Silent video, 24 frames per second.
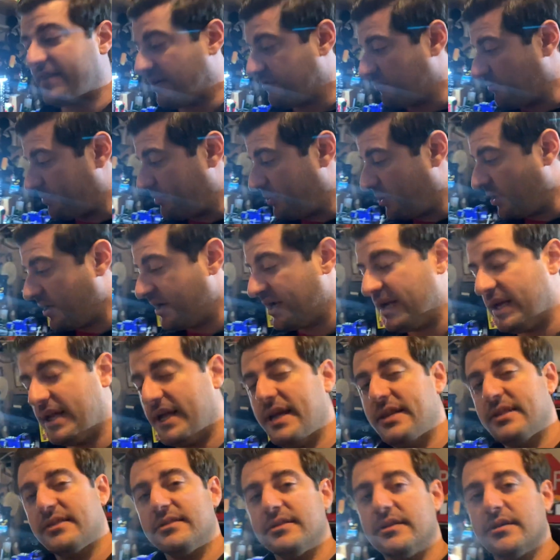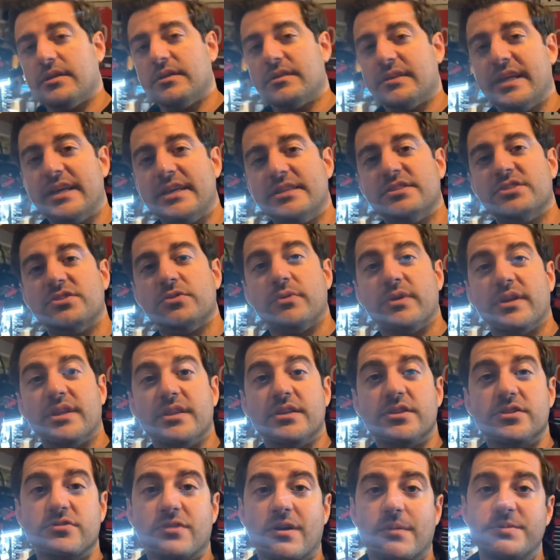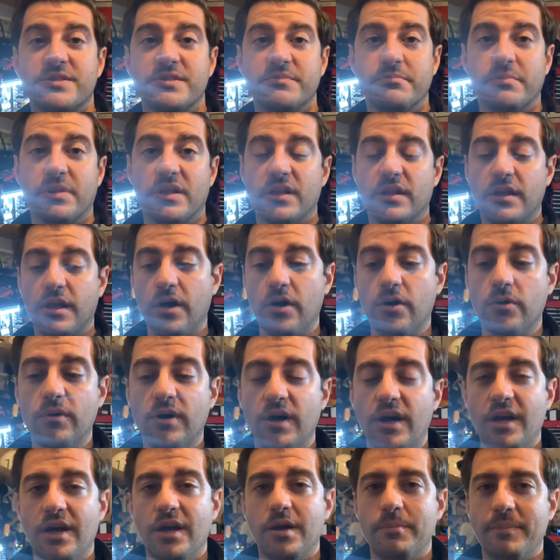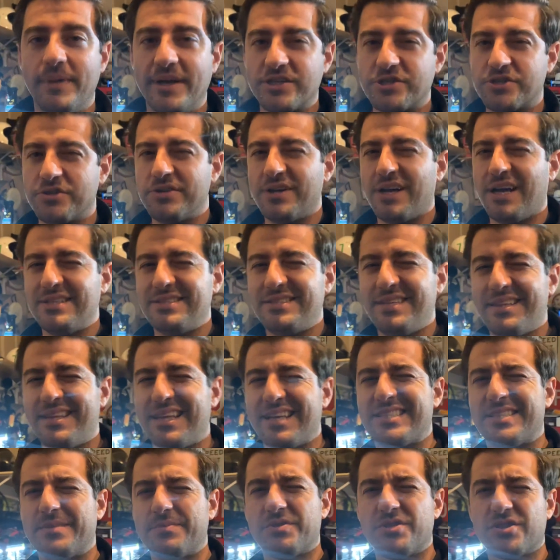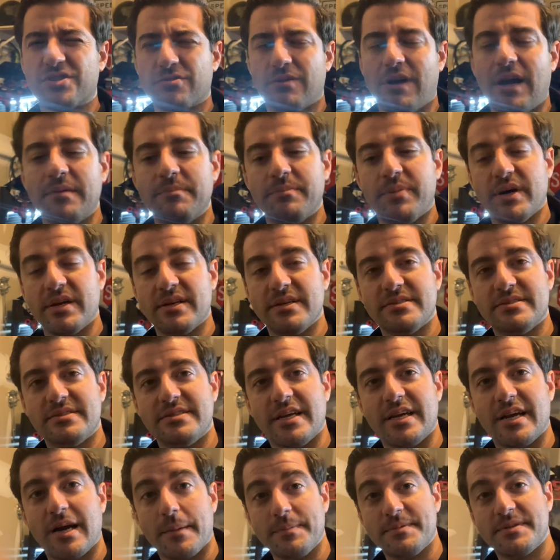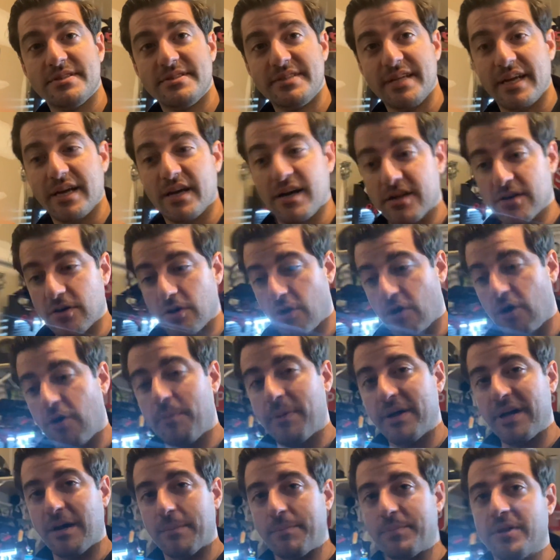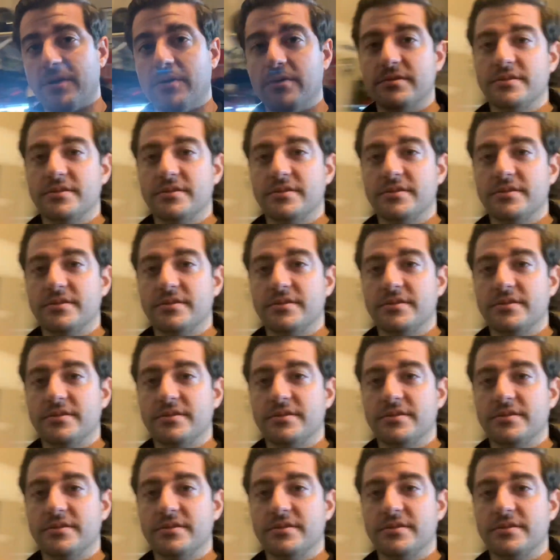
will put links to it in the description below. Make sure you guys hit that subscribe button to stay up to date on all my uploads,